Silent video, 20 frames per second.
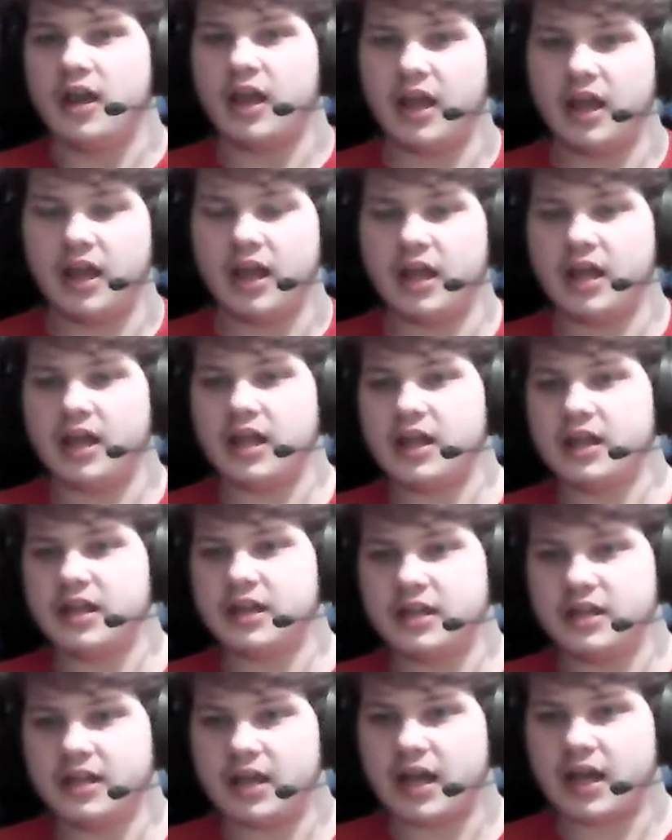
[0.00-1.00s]
And
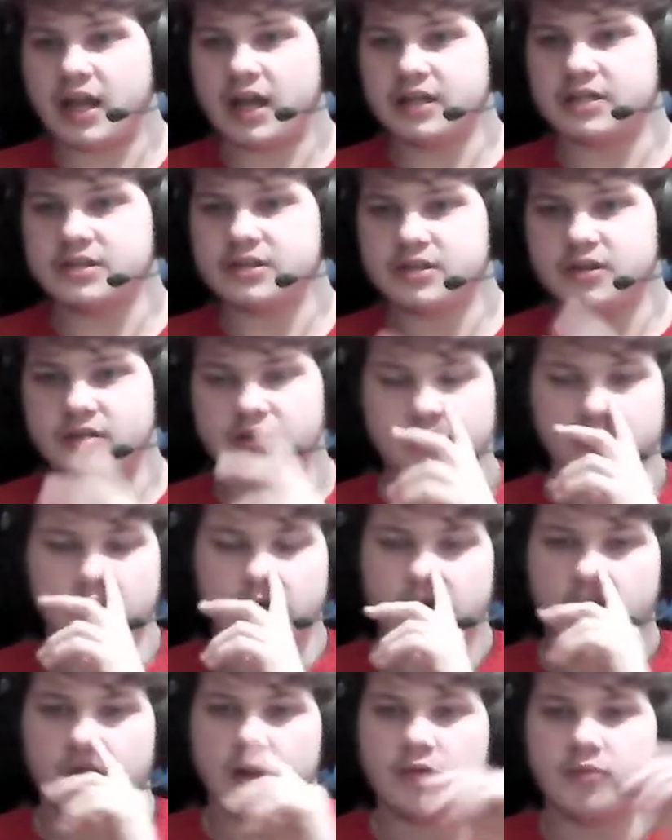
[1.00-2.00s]
yeah, guys, so
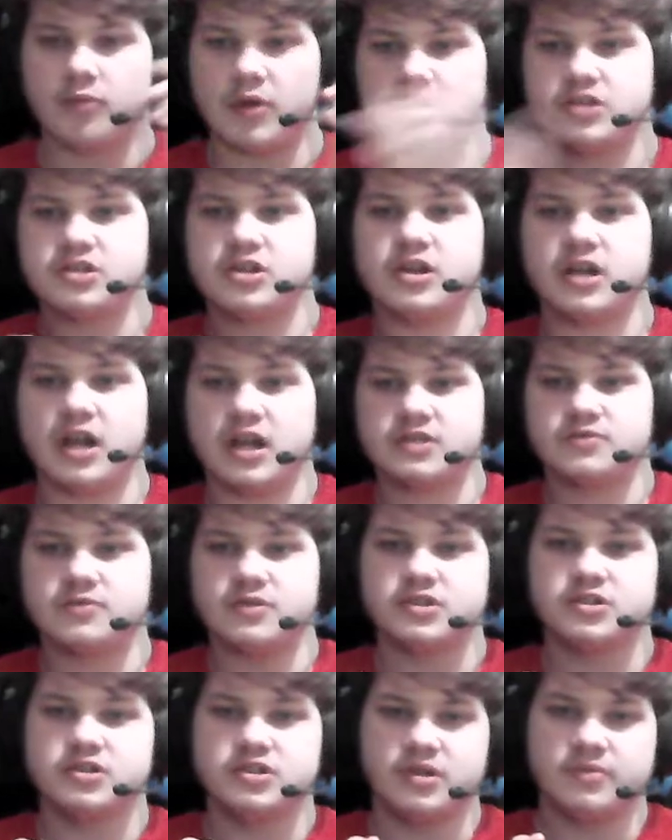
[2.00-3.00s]
make sure you guys
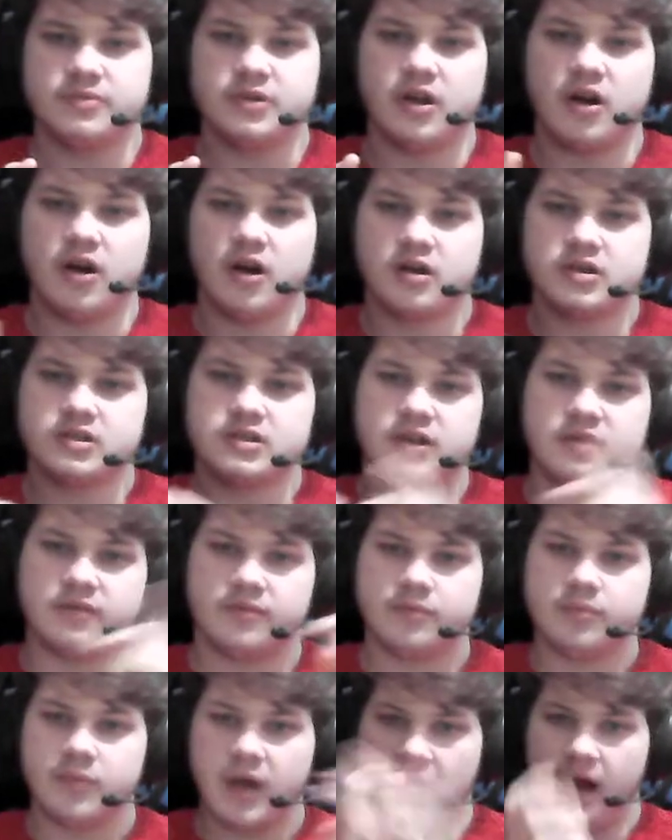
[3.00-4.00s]
wish Jimmyhogs
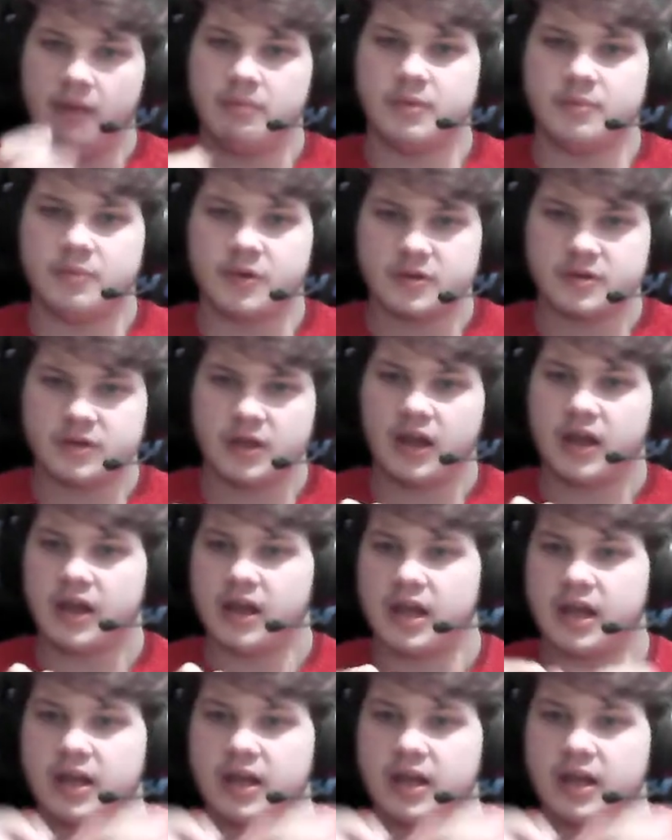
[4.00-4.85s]
a happy birthday